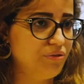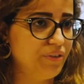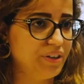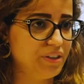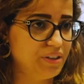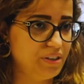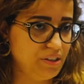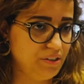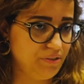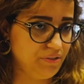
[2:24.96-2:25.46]

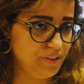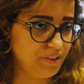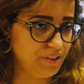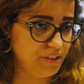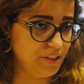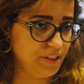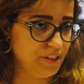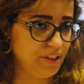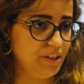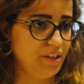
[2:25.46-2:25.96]

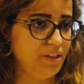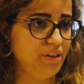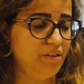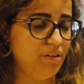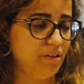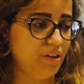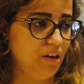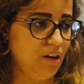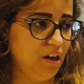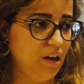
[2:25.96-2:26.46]
activity in the
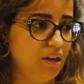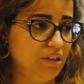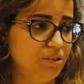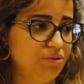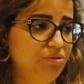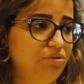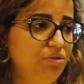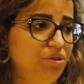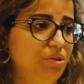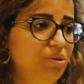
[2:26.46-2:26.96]

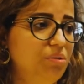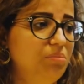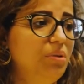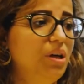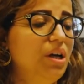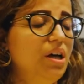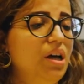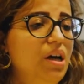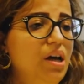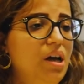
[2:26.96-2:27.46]
classroom,
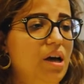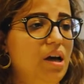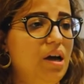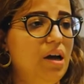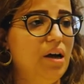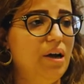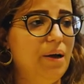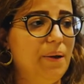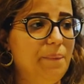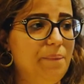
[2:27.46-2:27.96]

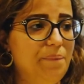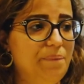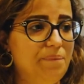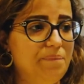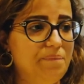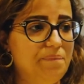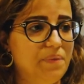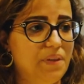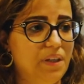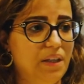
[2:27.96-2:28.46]

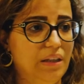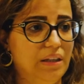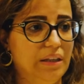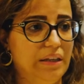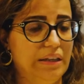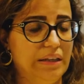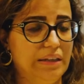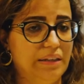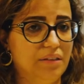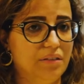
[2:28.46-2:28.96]
um,
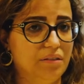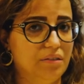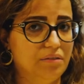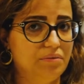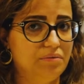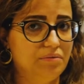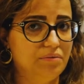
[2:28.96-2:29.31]
like uh,